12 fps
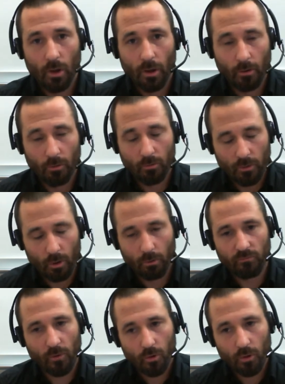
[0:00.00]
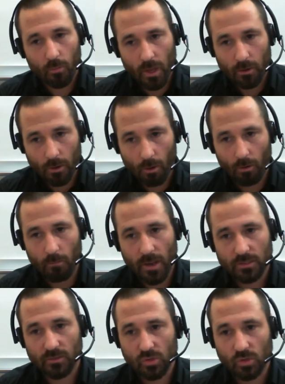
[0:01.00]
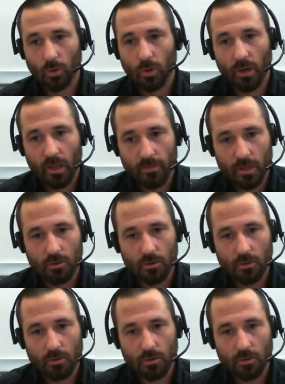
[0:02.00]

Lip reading: So a known volume and a known mass of soil,